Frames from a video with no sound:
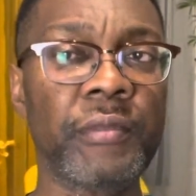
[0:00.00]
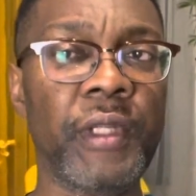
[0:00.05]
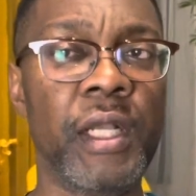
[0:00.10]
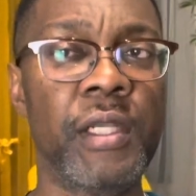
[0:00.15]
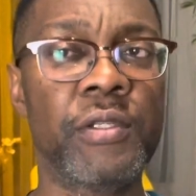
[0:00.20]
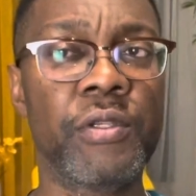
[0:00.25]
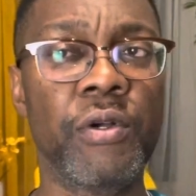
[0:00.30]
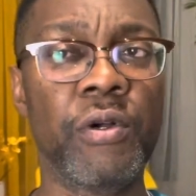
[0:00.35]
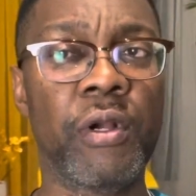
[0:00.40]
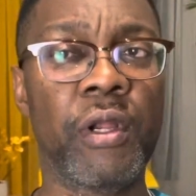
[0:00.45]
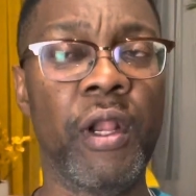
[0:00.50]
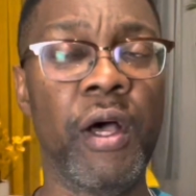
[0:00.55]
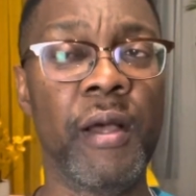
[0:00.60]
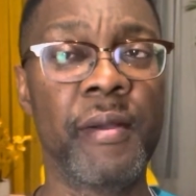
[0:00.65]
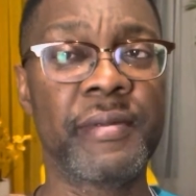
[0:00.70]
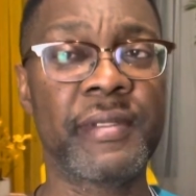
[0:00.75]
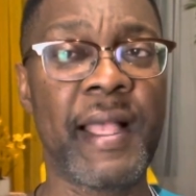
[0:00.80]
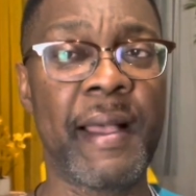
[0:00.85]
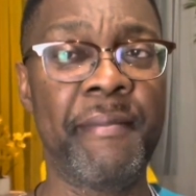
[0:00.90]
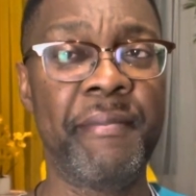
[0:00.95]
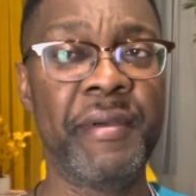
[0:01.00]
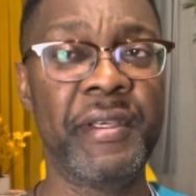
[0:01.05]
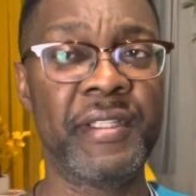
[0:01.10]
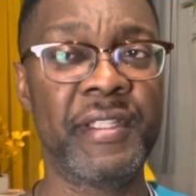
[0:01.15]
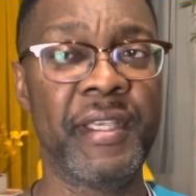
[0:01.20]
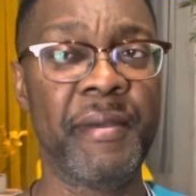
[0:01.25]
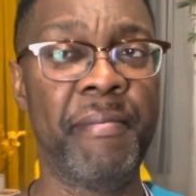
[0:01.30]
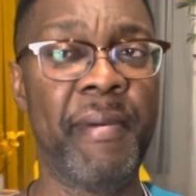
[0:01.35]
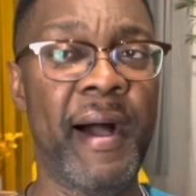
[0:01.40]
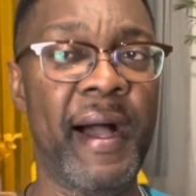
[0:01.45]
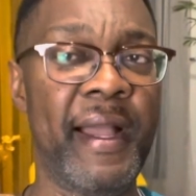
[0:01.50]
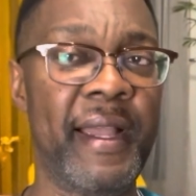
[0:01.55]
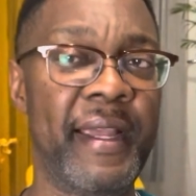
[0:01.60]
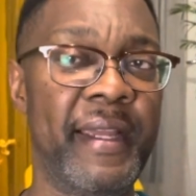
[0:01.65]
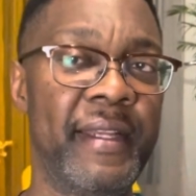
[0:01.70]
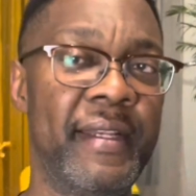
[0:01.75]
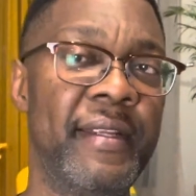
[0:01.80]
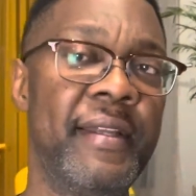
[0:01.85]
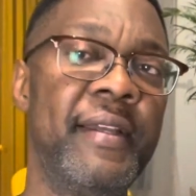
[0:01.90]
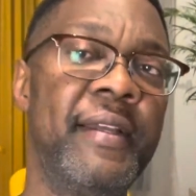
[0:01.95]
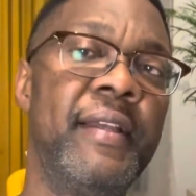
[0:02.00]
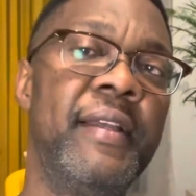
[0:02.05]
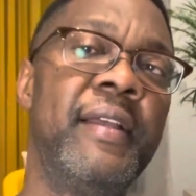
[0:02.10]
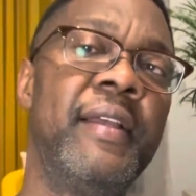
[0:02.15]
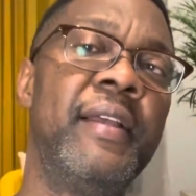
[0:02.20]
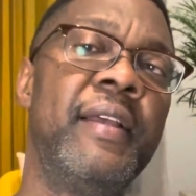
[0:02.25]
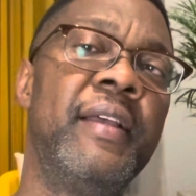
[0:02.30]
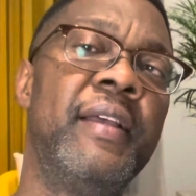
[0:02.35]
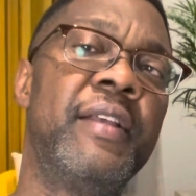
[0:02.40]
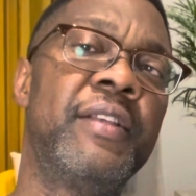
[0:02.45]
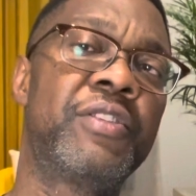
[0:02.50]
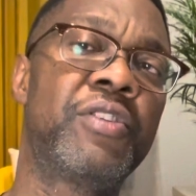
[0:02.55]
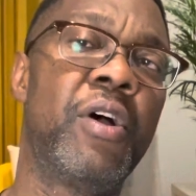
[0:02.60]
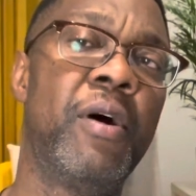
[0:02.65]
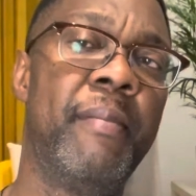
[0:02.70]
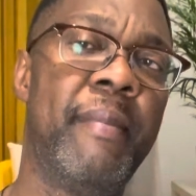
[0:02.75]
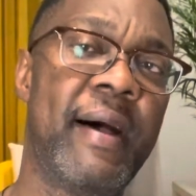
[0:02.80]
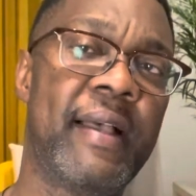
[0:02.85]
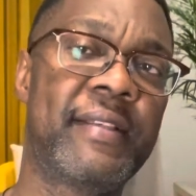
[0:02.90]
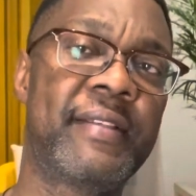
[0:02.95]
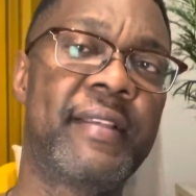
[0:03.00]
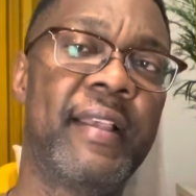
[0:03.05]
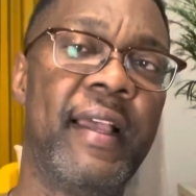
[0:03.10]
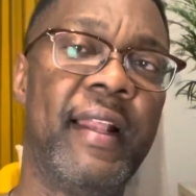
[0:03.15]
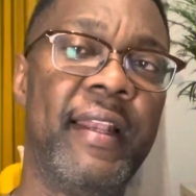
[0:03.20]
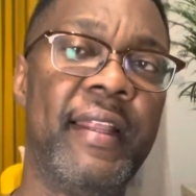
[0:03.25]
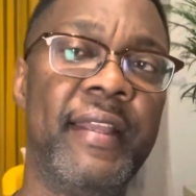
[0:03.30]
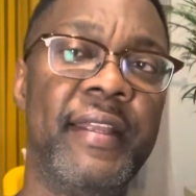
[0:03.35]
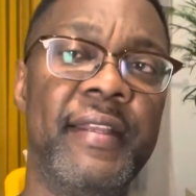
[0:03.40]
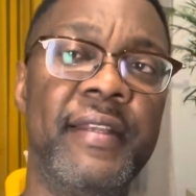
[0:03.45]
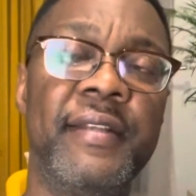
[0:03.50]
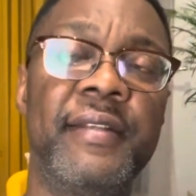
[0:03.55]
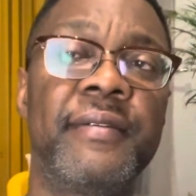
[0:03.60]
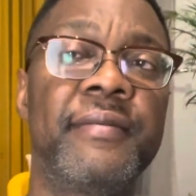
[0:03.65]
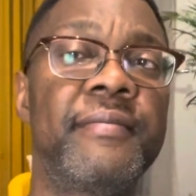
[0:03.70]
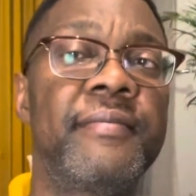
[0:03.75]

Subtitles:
So clubs are busy buying, some are selling.